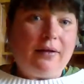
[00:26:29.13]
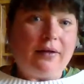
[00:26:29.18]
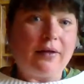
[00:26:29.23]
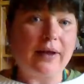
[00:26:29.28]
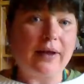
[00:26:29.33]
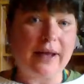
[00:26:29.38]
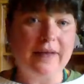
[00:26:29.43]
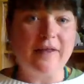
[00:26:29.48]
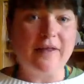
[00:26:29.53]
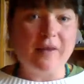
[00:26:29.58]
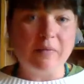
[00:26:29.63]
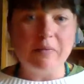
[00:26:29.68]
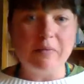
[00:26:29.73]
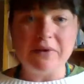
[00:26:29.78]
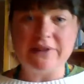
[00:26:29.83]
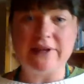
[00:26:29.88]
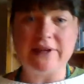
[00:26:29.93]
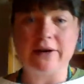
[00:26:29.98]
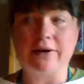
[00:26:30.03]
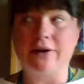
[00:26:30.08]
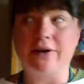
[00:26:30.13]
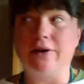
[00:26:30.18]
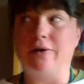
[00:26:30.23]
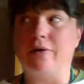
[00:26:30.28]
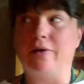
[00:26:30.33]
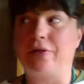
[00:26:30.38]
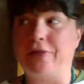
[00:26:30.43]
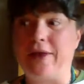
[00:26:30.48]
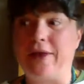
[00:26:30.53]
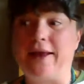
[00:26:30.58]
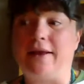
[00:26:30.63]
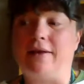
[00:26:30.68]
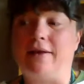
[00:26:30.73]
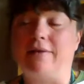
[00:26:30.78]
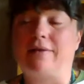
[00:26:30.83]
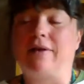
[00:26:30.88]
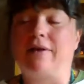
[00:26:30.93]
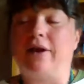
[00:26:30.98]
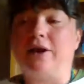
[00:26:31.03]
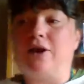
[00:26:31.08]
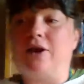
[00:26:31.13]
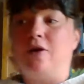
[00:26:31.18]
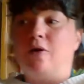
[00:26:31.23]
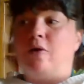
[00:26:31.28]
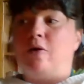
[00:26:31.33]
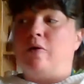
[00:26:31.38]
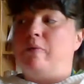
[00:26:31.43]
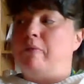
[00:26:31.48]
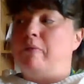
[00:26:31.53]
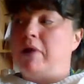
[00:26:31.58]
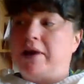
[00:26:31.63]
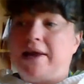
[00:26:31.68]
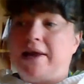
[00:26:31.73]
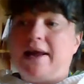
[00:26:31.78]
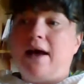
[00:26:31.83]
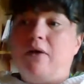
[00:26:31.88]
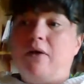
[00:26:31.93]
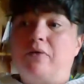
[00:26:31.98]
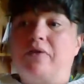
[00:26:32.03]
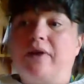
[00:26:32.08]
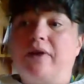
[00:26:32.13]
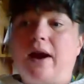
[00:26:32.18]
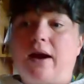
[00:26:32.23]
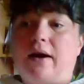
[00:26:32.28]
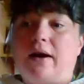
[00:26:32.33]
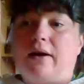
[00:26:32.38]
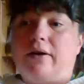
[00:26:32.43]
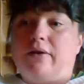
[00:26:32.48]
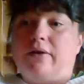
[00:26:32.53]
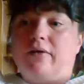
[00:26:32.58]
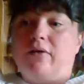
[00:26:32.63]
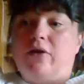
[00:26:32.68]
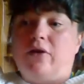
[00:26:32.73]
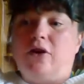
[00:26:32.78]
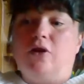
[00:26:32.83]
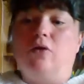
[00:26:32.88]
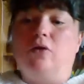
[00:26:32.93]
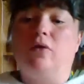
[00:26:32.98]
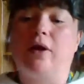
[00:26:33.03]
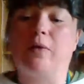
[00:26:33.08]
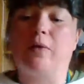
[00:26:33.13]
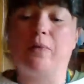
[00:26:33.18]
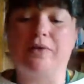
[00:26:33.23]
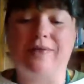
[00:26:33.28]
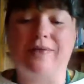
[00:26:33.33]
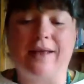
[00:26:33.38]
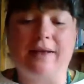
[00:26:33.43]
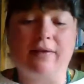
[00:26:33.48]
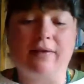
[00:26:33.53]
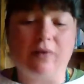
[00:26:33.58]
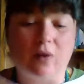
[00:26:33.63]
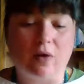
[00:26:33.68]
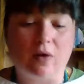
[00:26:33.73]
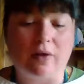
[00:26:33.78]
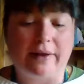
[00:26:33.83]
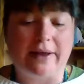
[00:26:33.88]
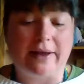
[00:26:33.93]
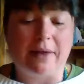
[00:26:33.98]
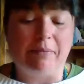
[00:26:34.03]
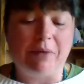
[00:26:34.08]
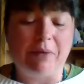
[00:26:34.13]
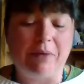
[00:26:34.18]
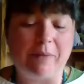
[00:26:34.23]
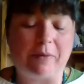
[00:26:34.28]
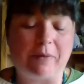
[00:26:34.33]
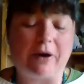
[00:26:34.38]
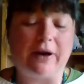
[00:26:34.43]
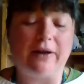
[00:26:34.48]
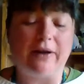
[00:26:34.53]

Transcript: like in the material things, like, you know, money, house, cars, you know, like what things look like on paper.